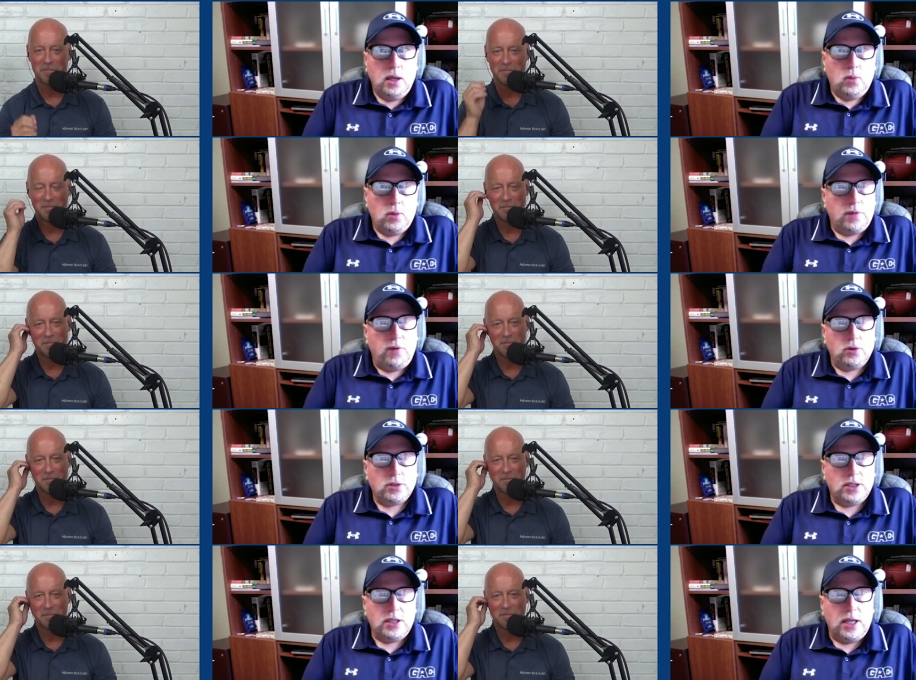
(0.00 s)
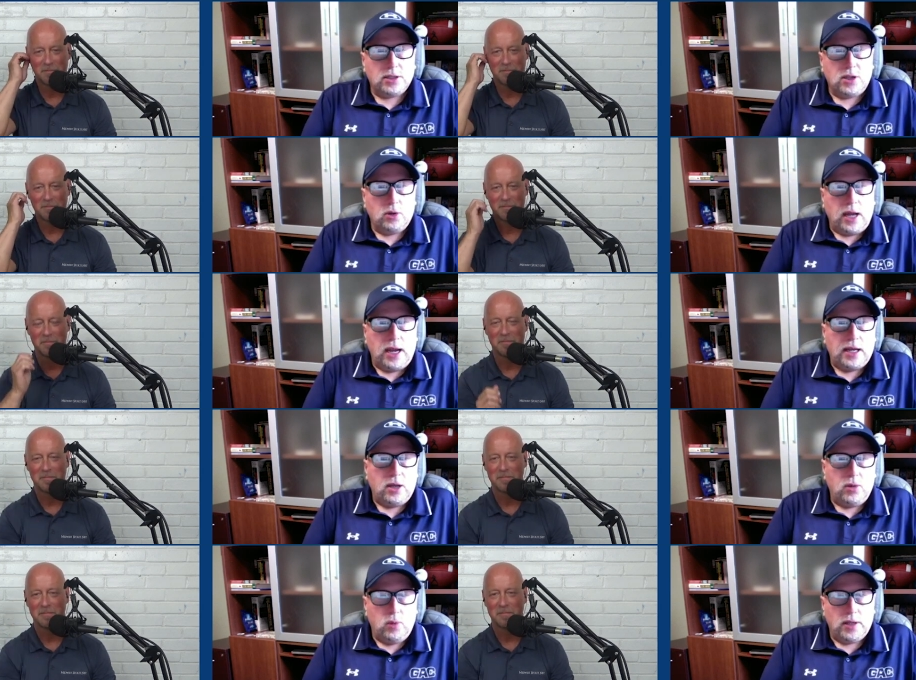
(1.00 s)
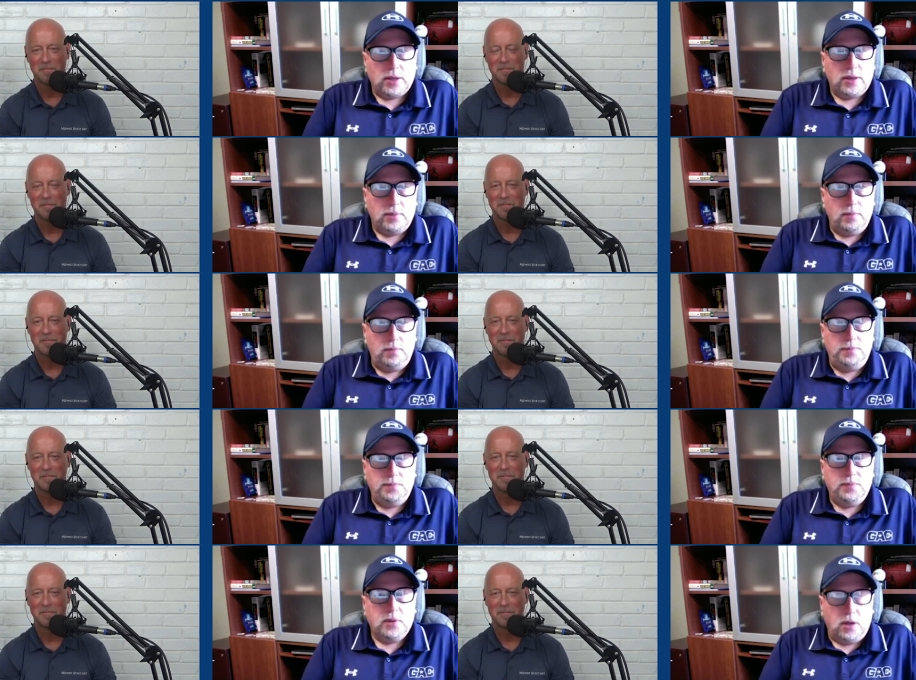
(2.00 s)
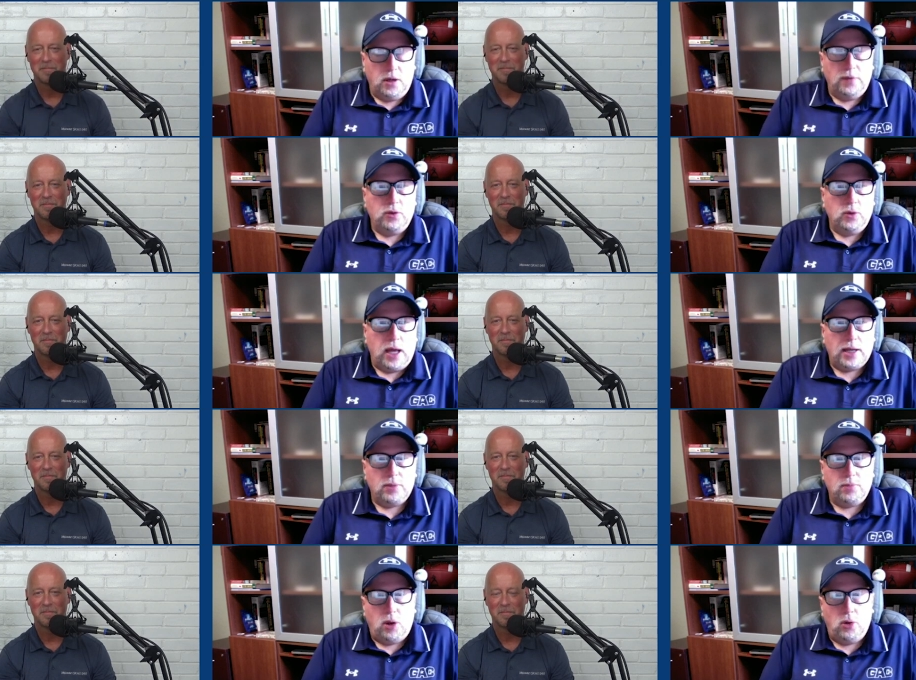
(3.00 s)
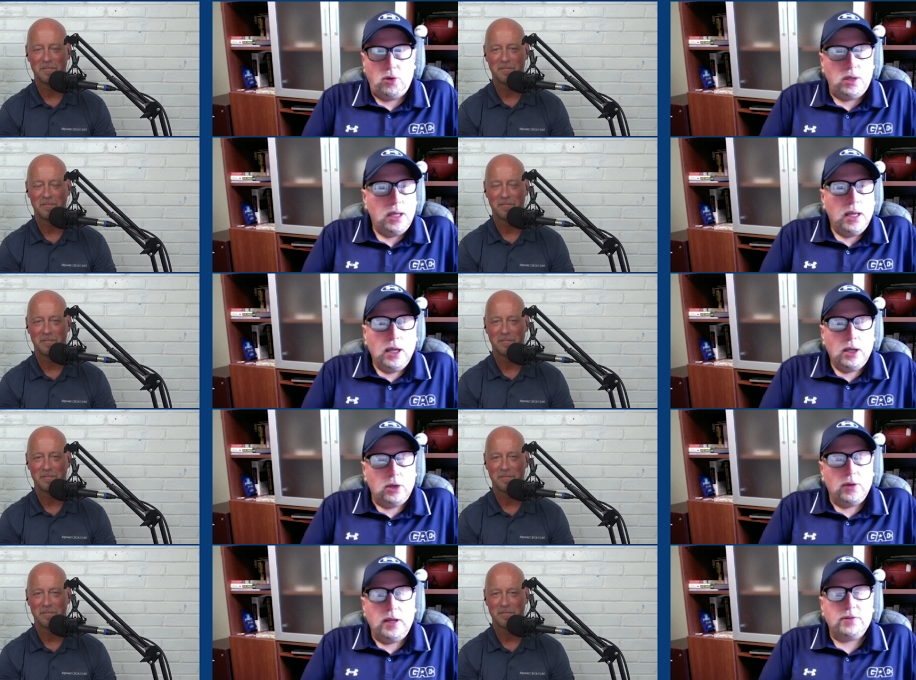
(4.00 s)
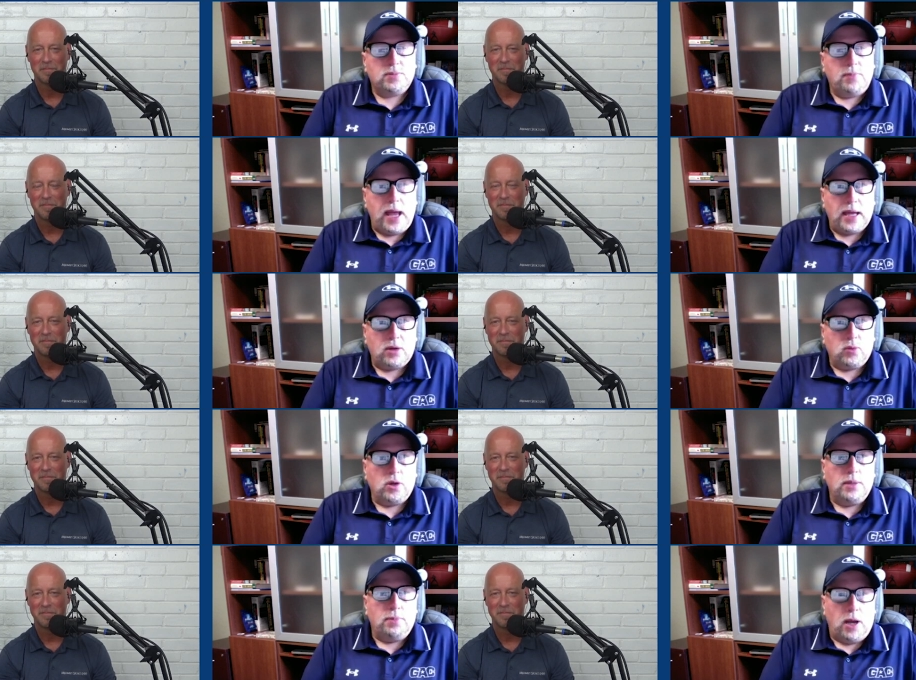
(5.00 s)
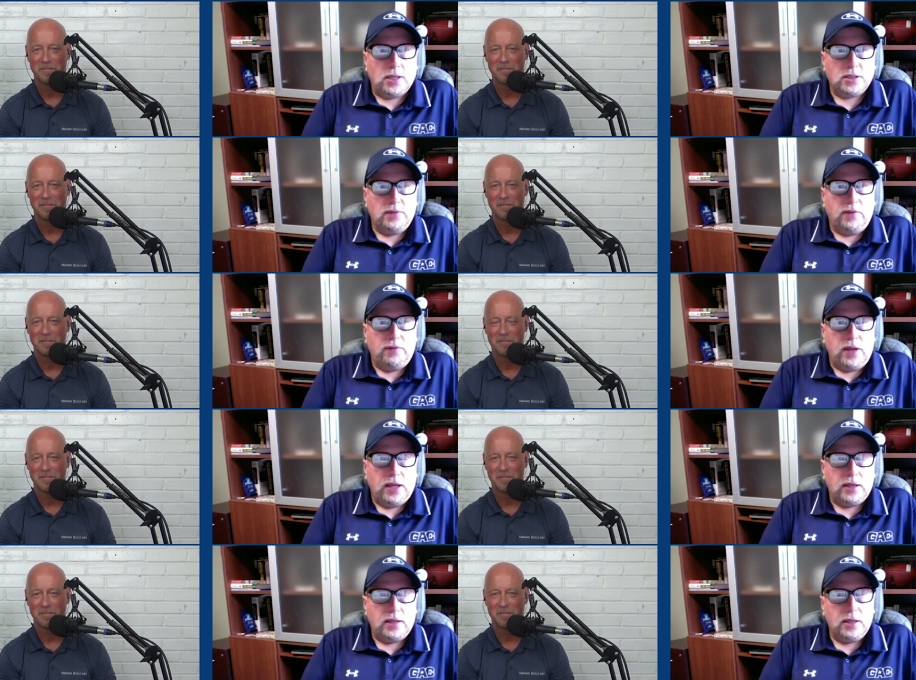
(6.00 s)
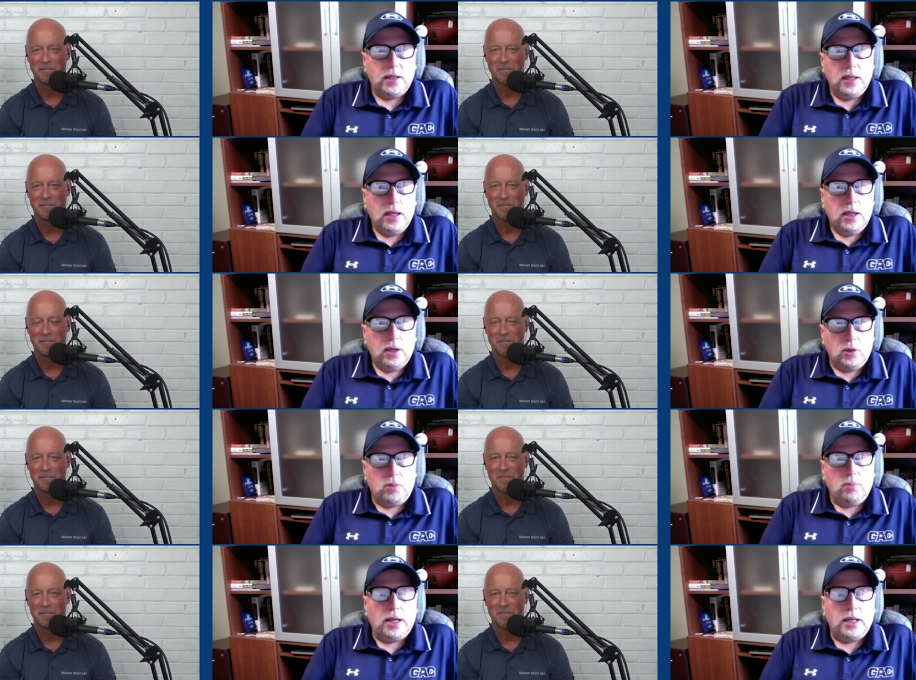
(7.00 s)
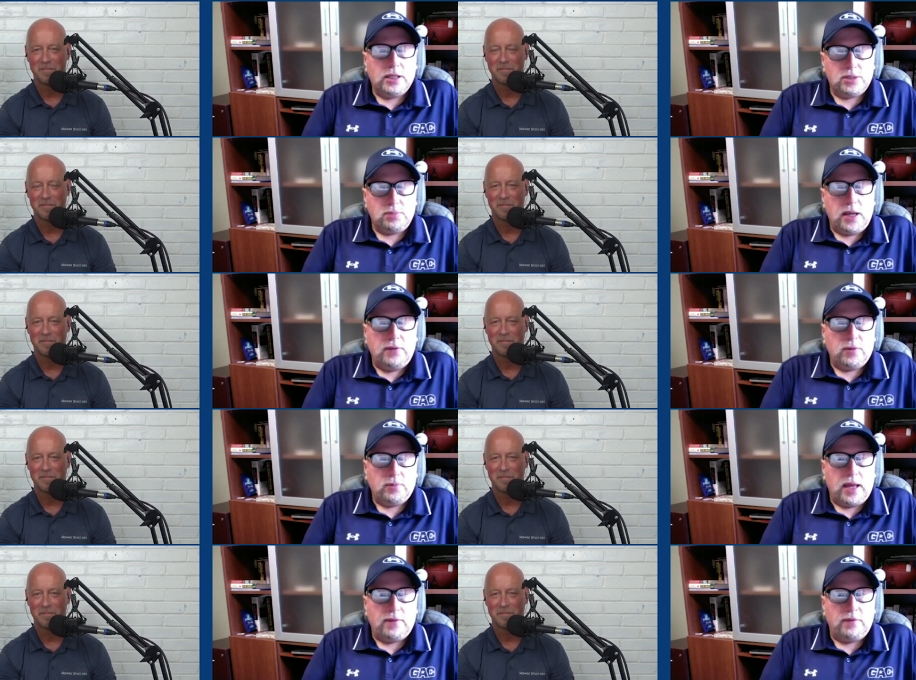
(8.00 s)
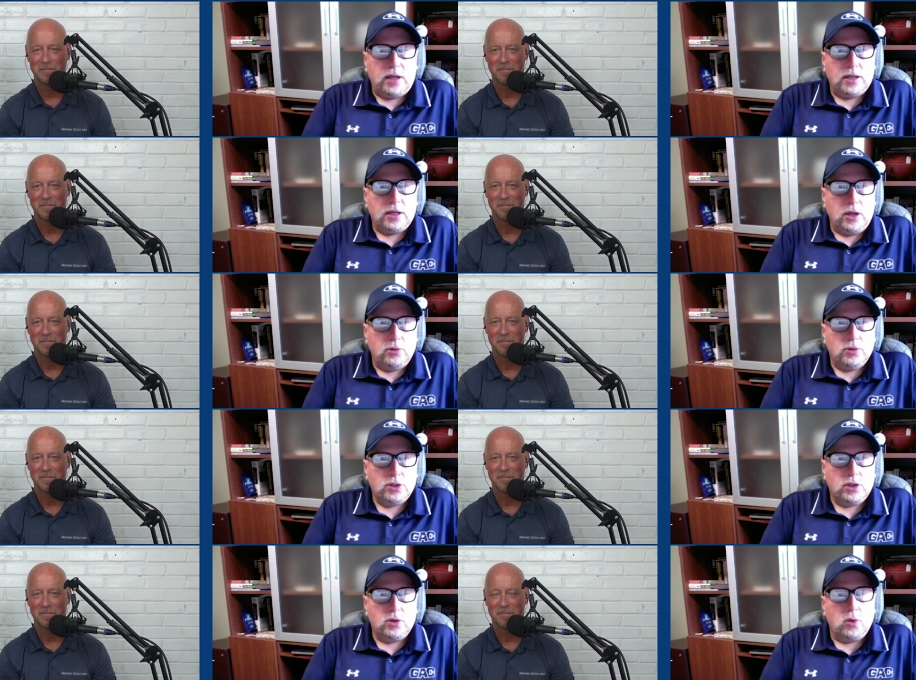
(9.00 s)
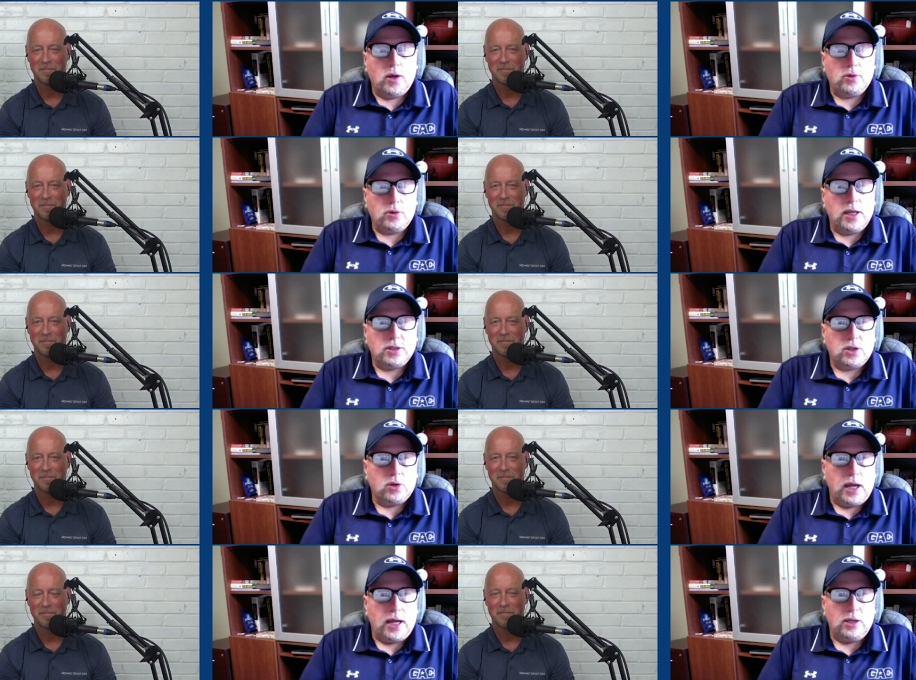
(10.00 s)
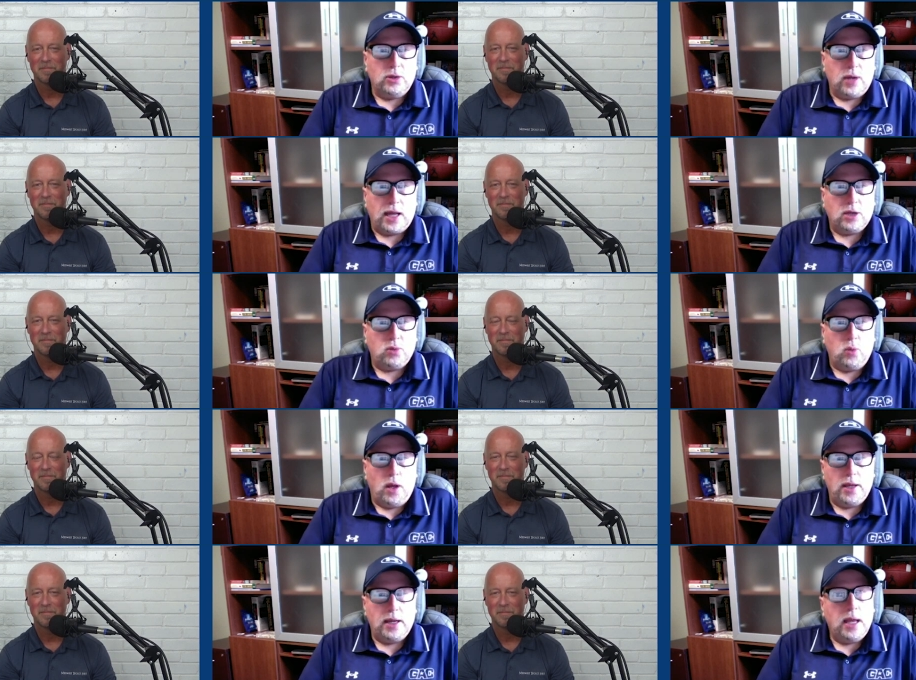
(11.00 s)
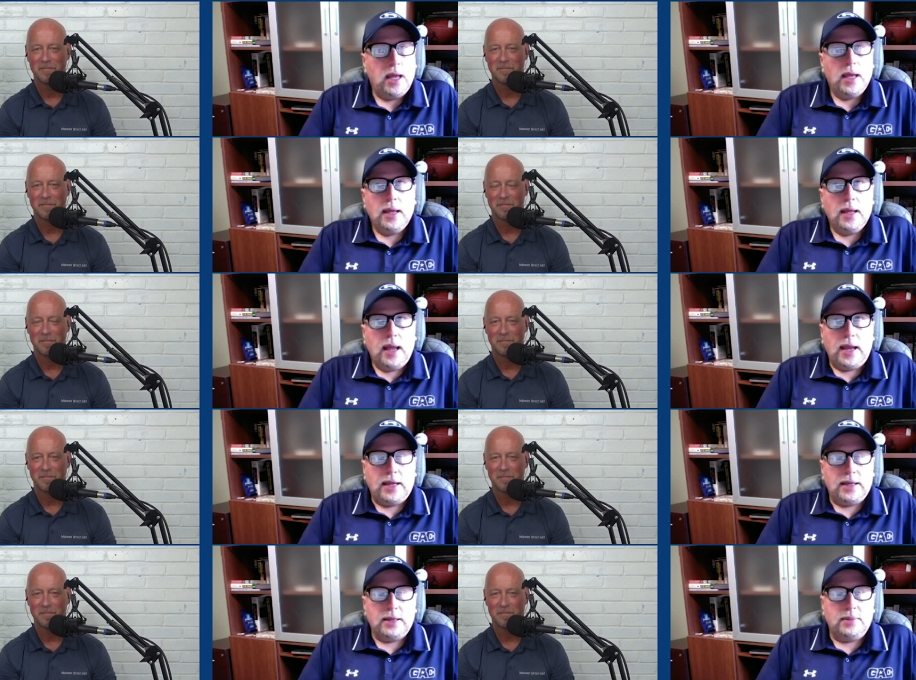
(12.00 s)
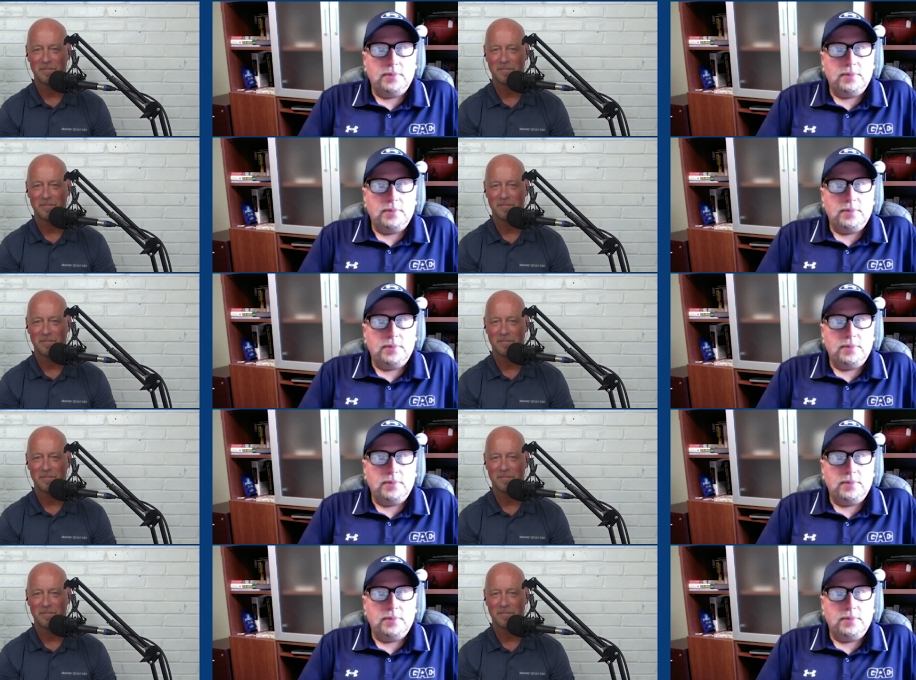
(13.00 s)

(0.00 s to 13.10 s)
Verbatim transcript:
Speaker 1: with folks in texarkana with the live united bowl you know gives back a really positive event you know, the money that's made from that event goes to the Greater Texarkana United Way, and